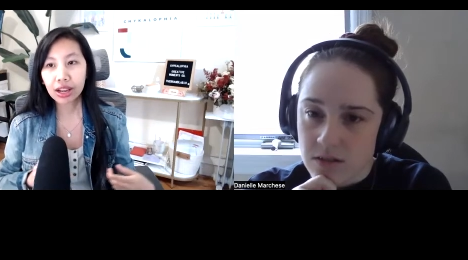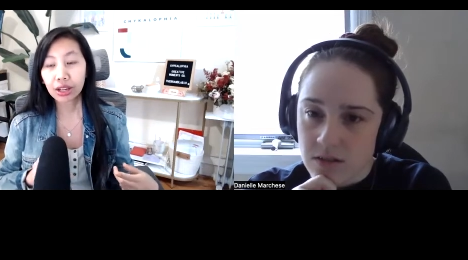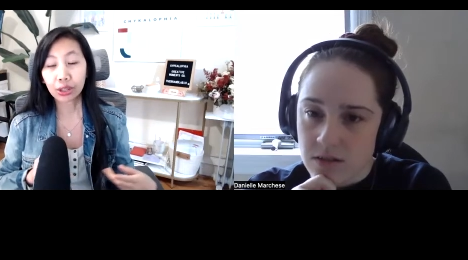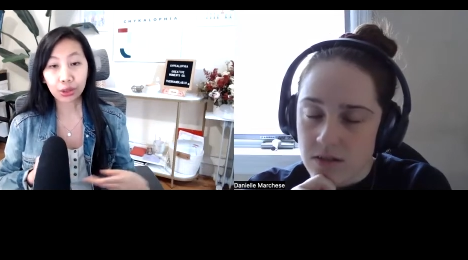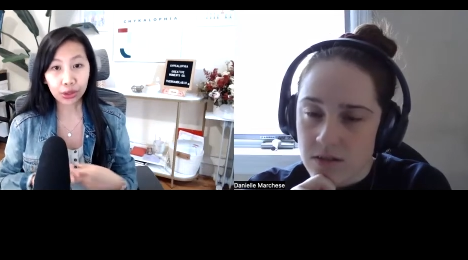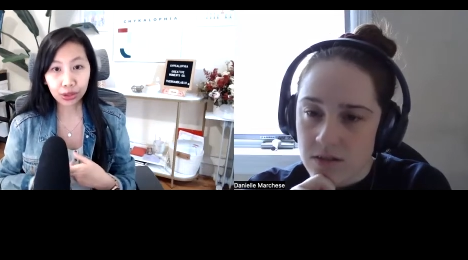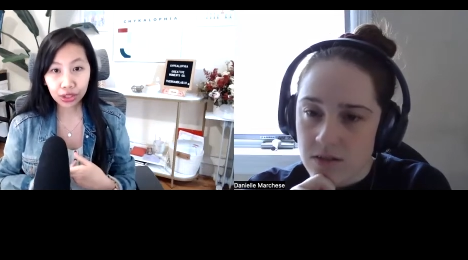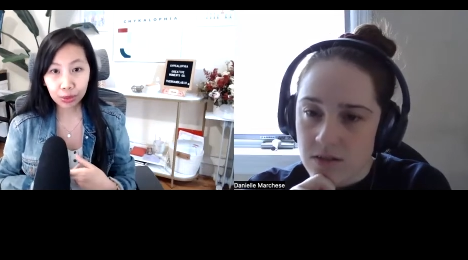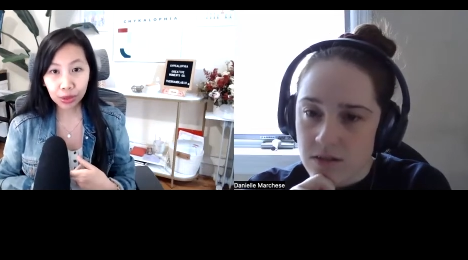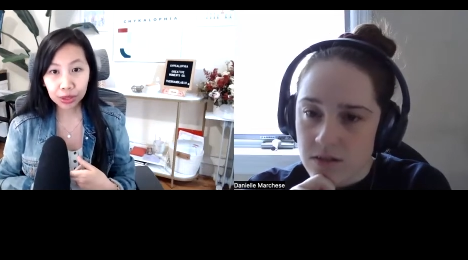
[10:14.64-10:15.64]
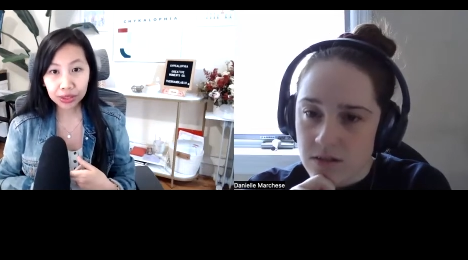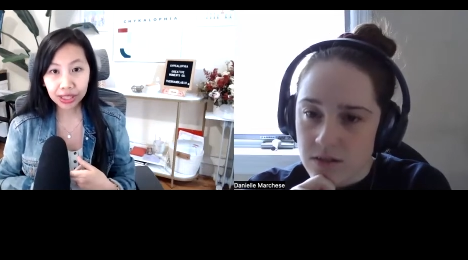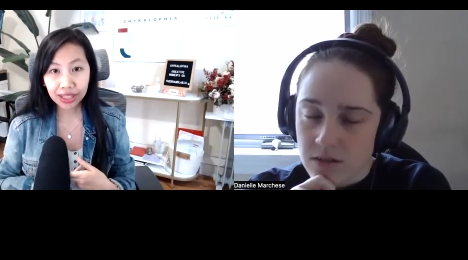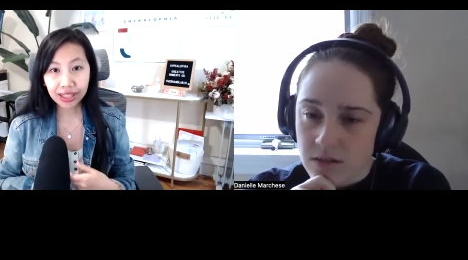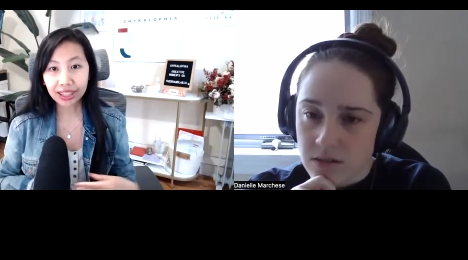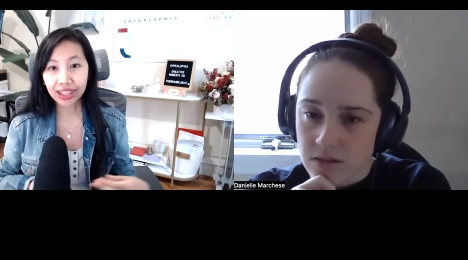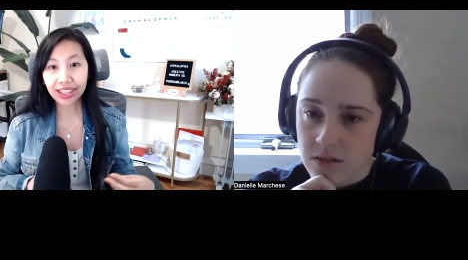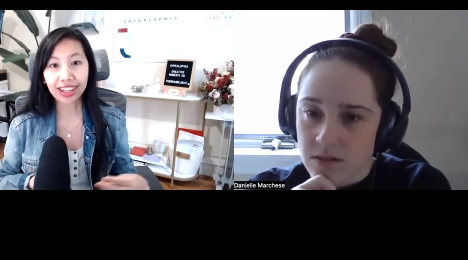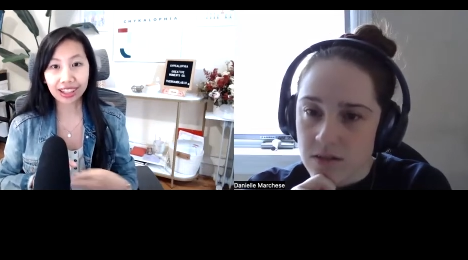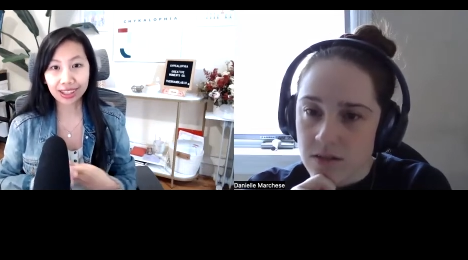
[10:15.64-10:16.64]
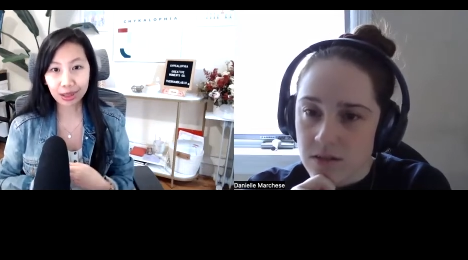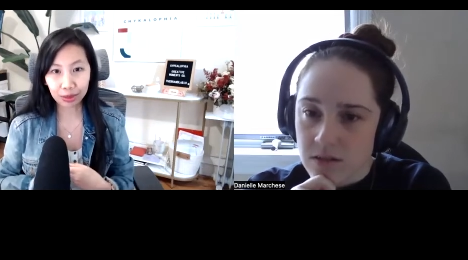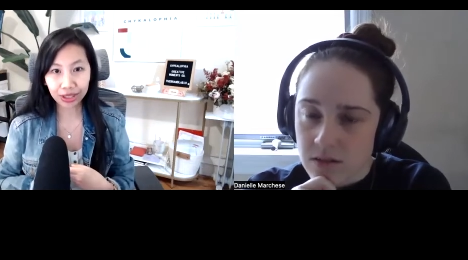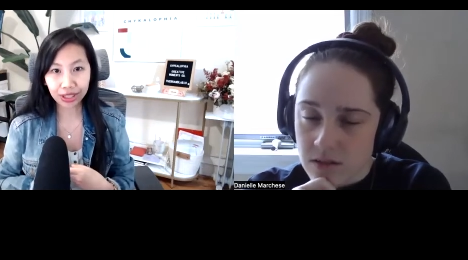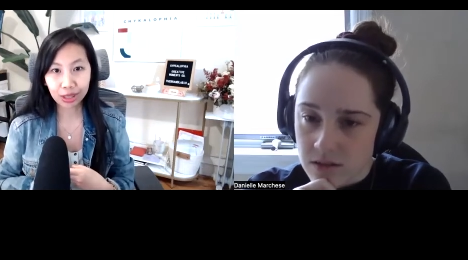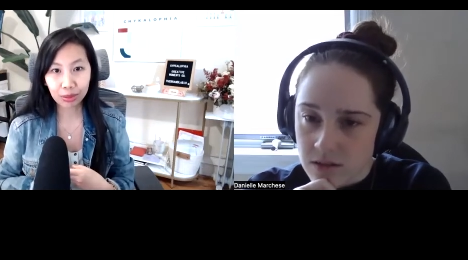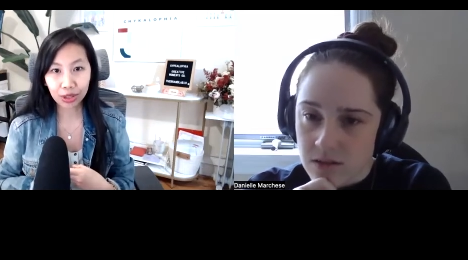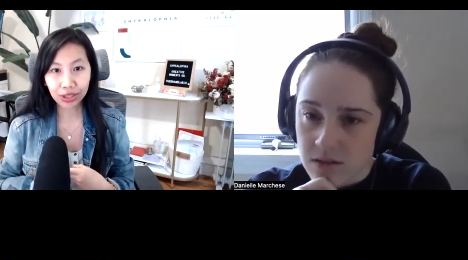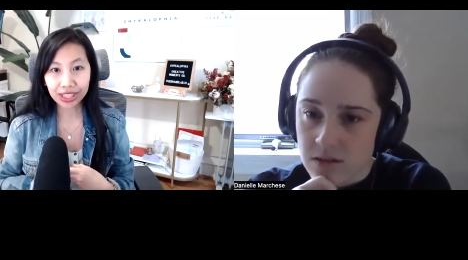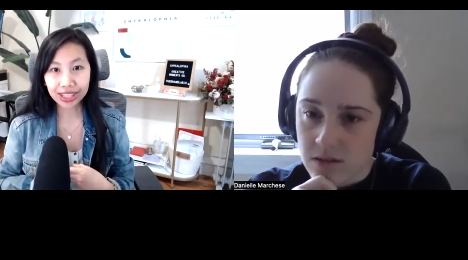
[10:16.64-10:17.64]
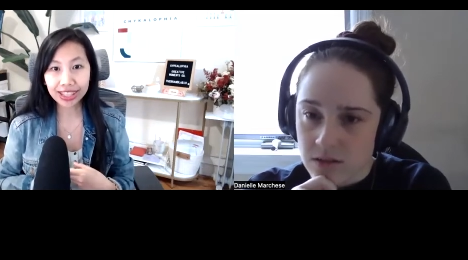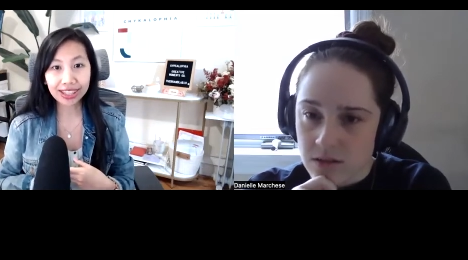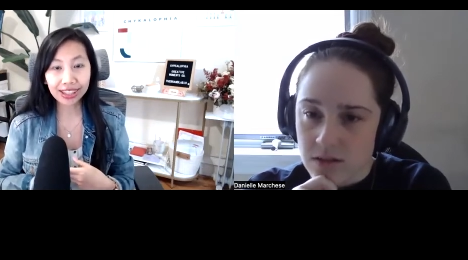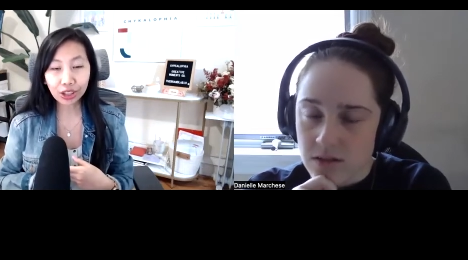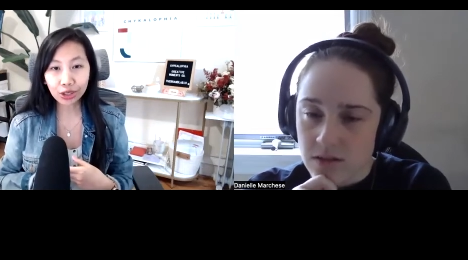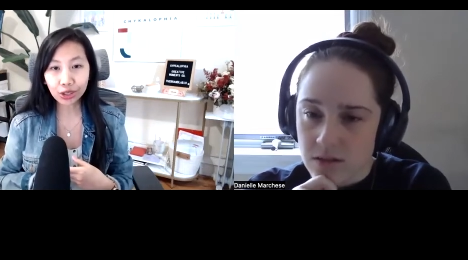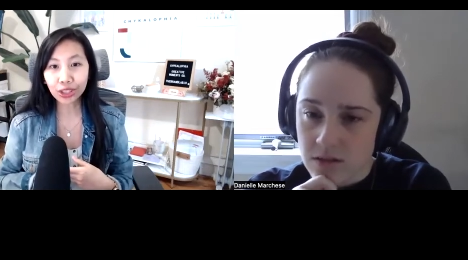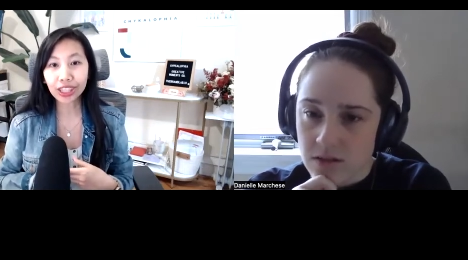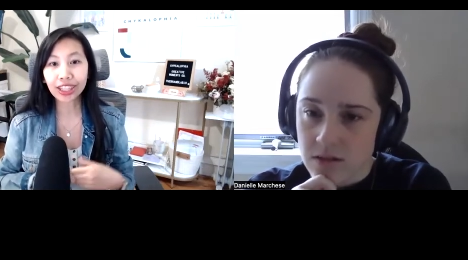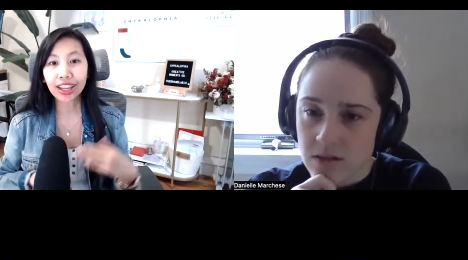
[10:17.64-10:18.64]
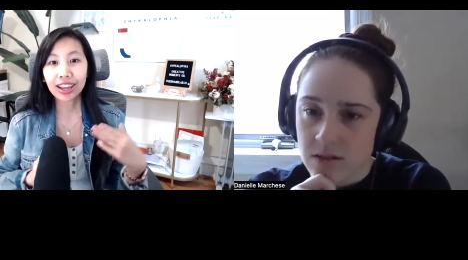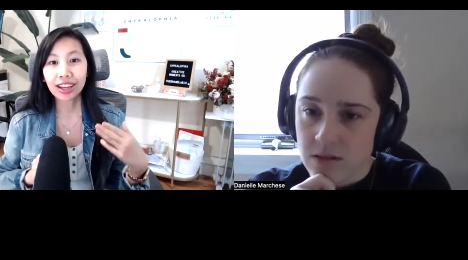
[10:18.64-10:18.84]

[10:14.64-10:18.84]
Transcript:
Speaker 1: user experience and then customer experience essentially